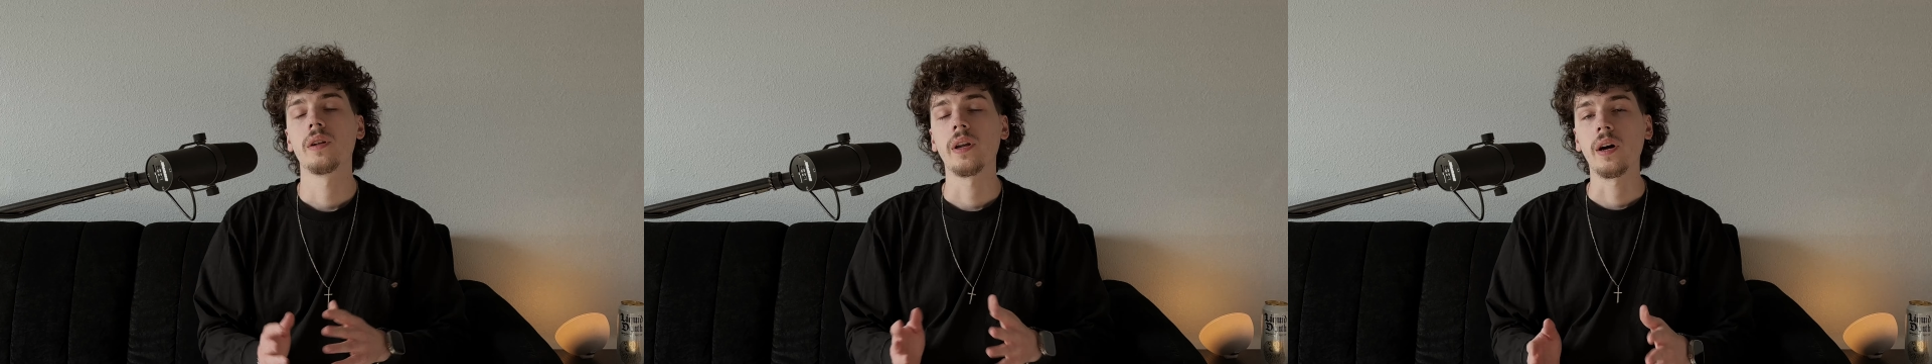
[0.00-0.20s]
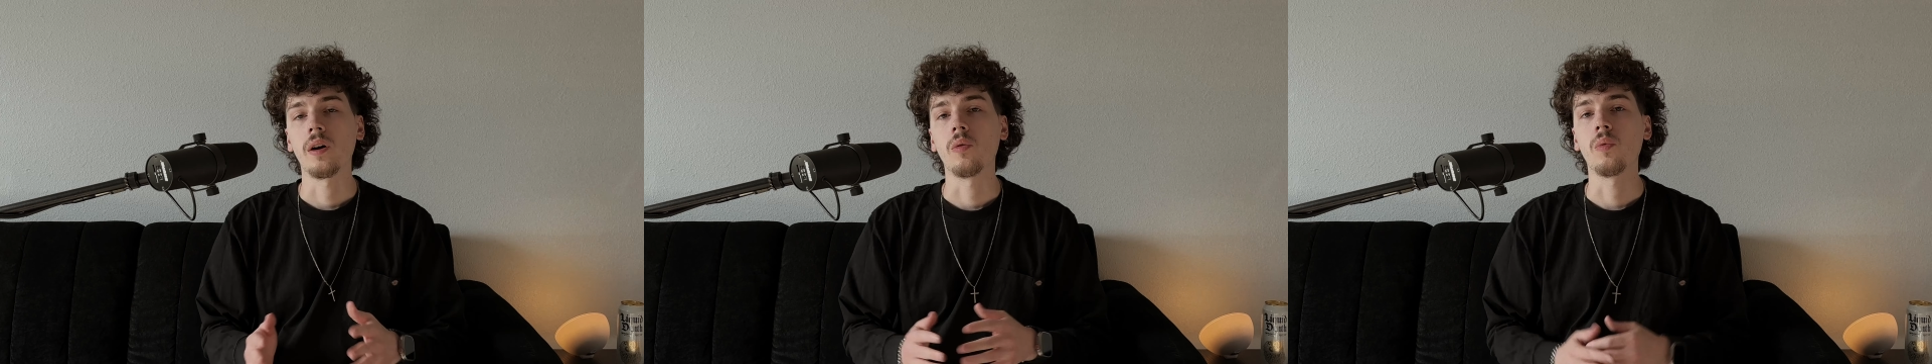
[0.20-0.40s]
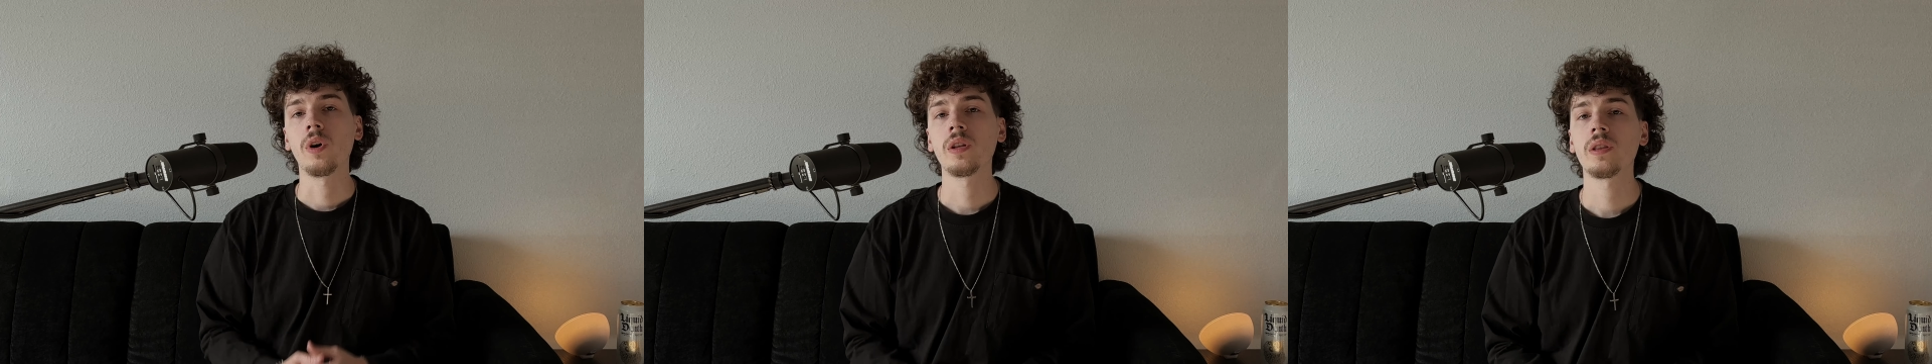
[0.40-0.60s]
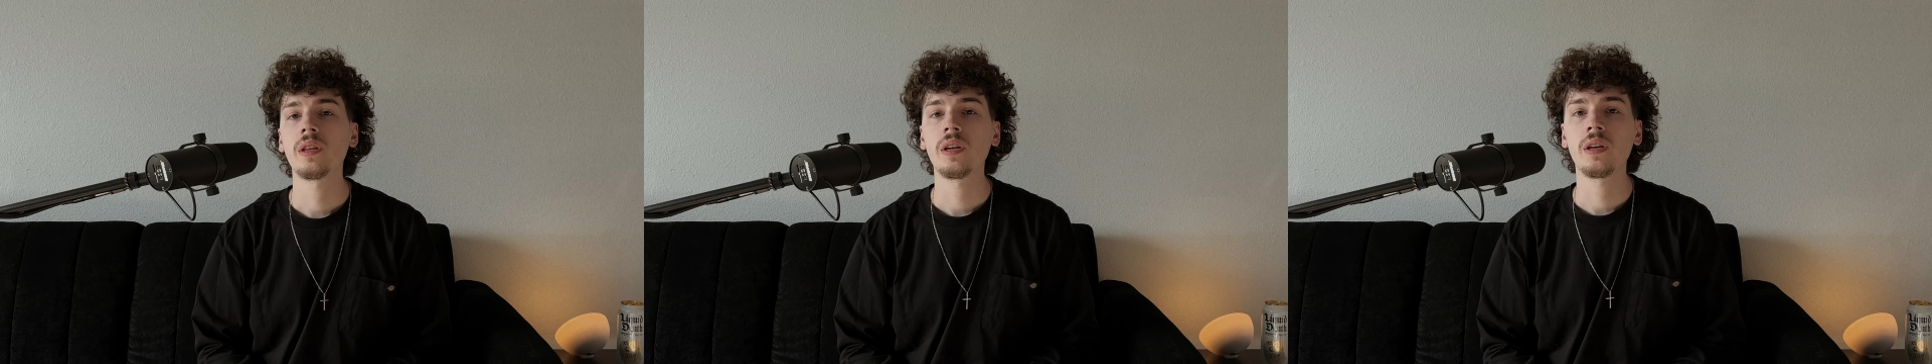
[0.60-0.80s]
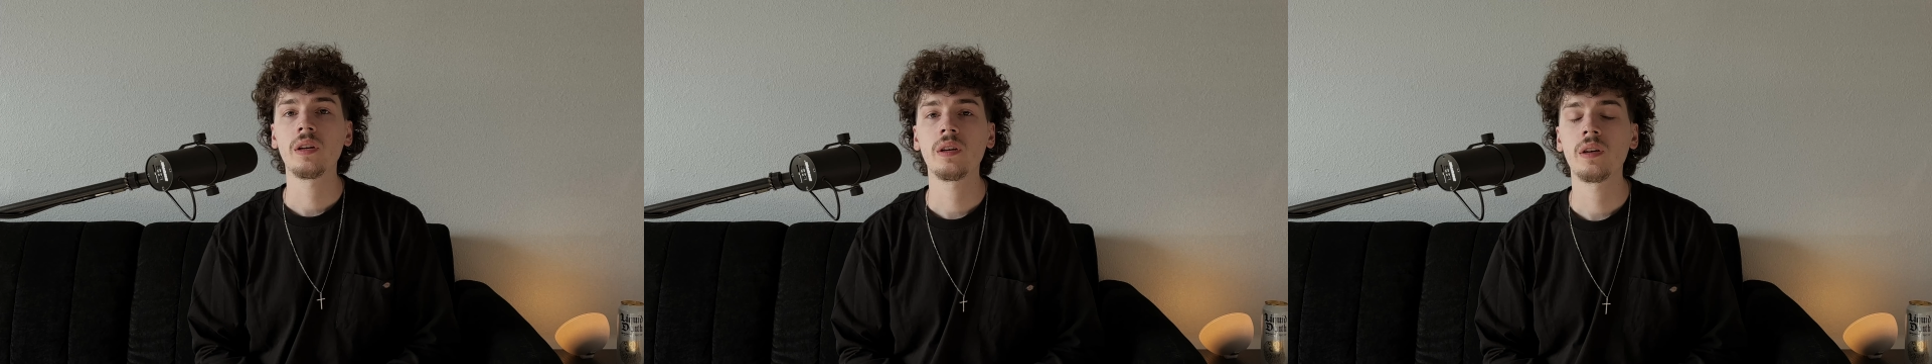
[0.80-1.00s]
Now, one
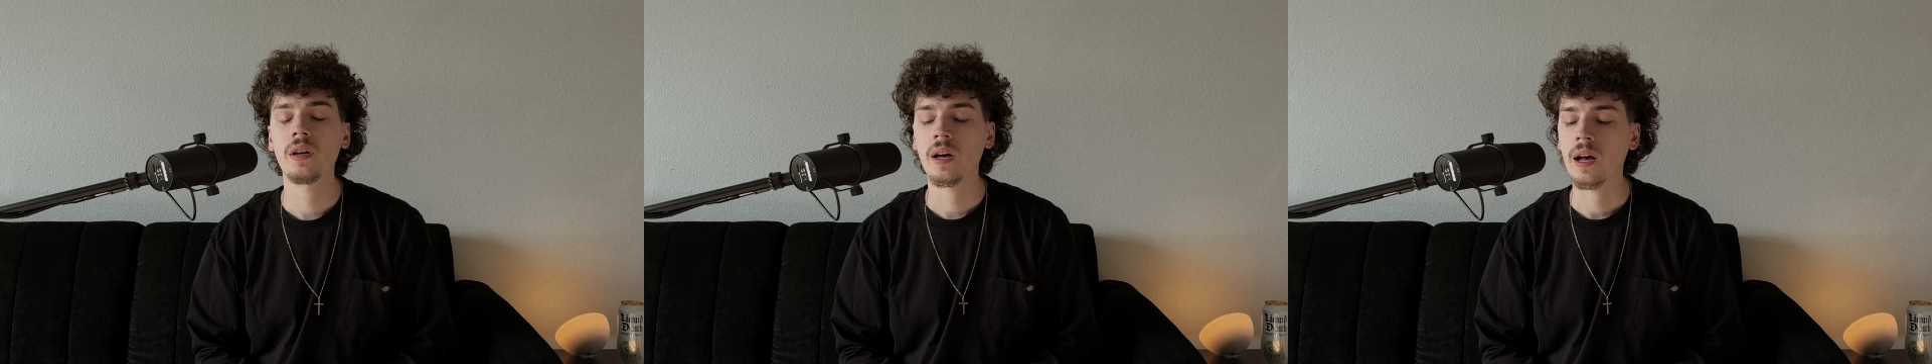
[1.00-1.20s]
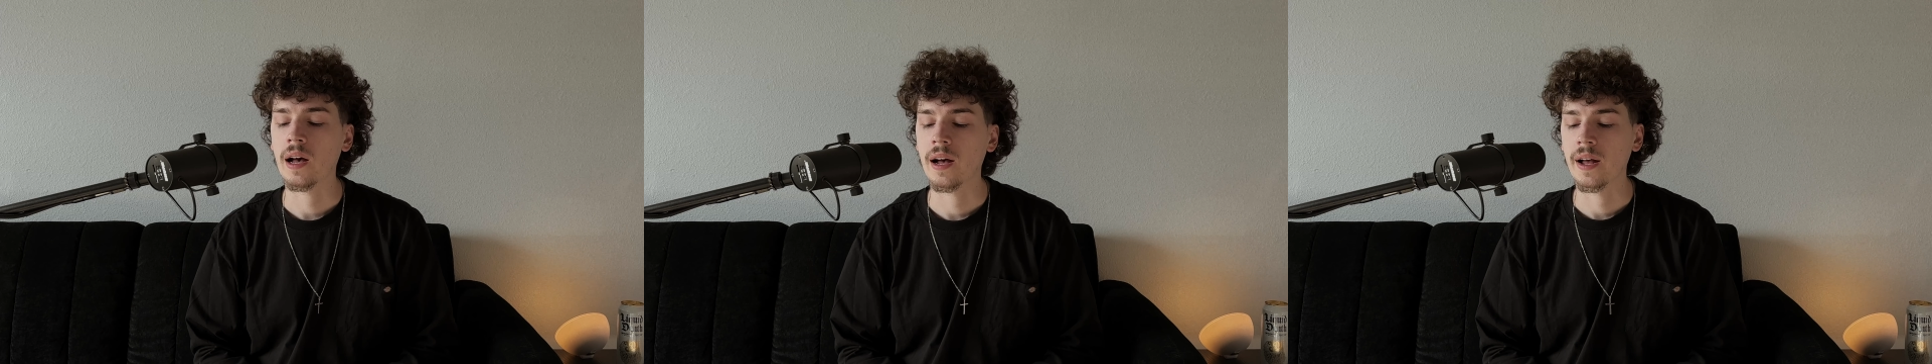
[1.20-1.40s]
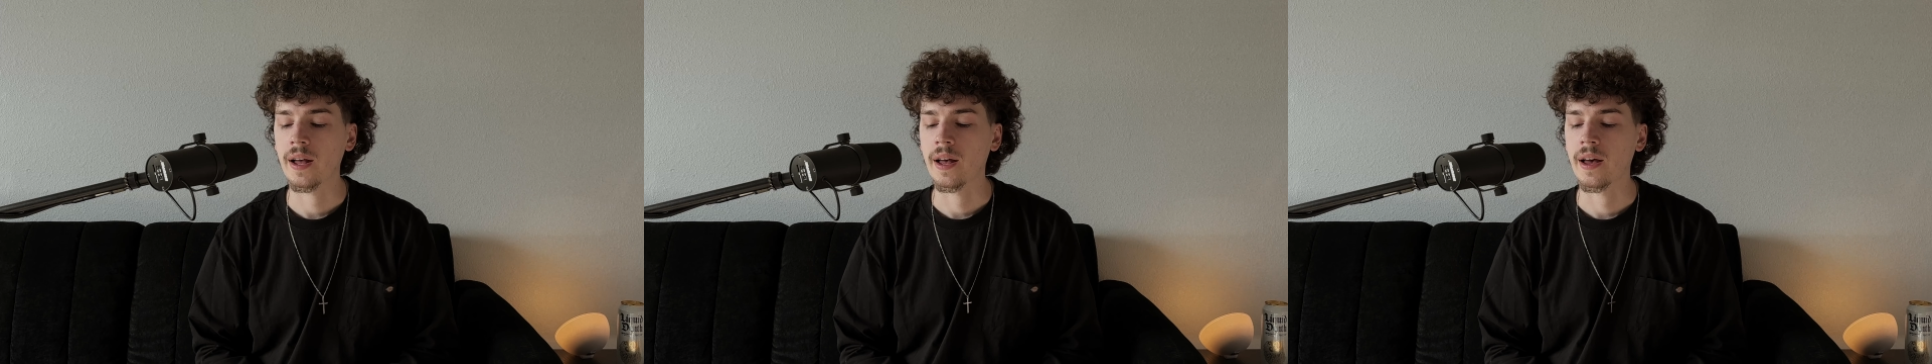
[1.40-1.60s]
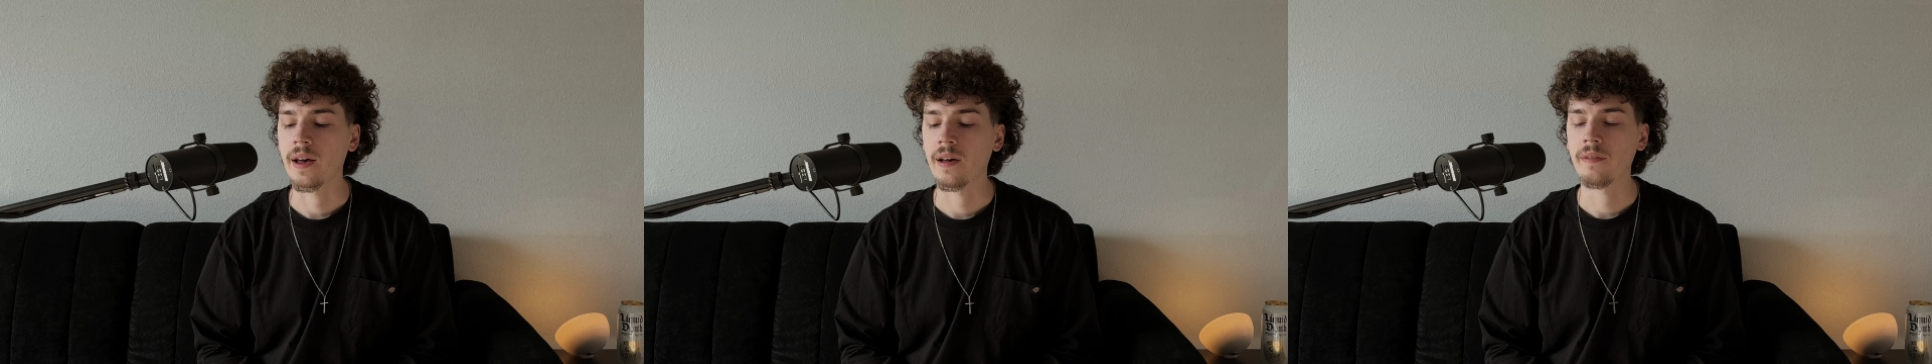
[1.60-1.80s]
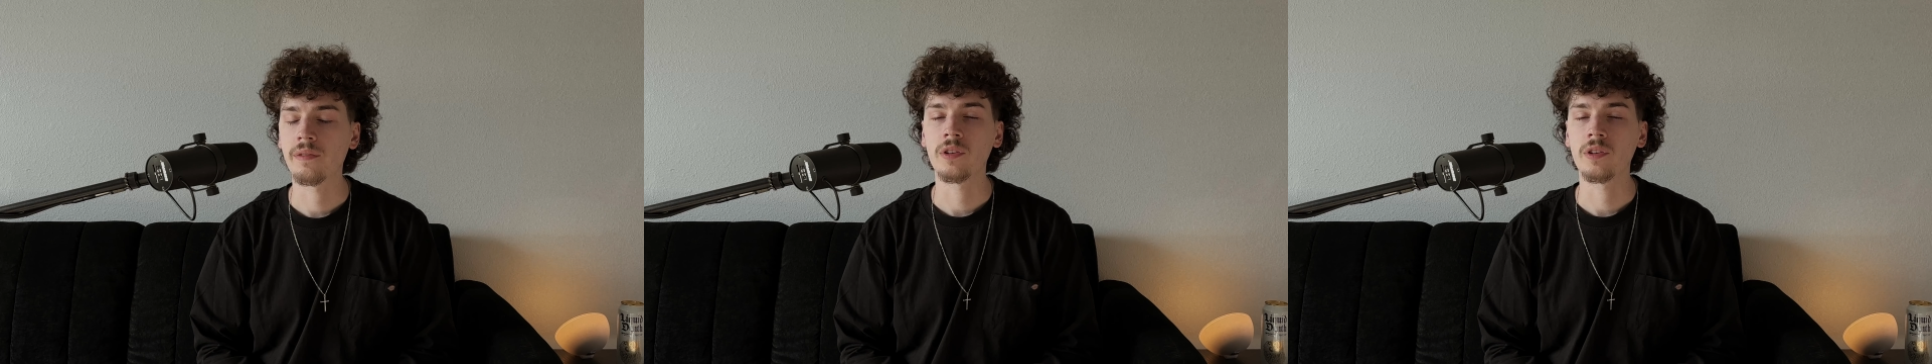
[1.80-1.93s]
thing I have